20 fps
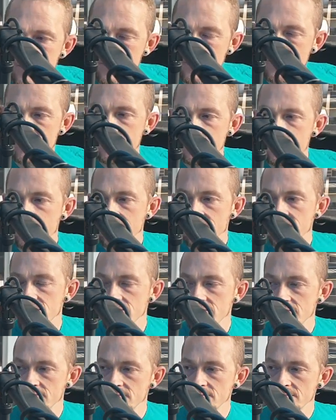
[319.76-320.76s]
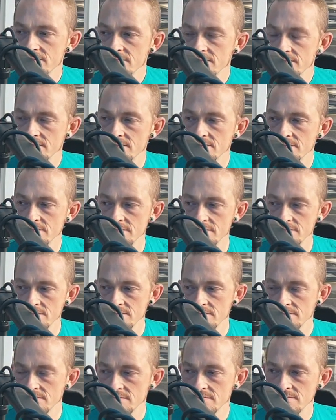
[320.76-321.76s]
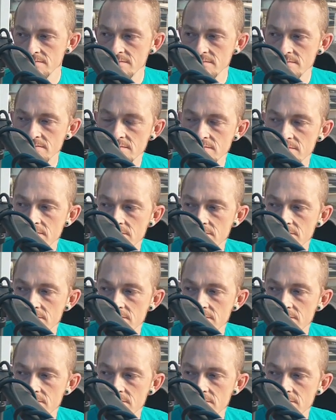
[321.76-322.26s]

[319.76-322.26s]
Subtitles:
[no speech]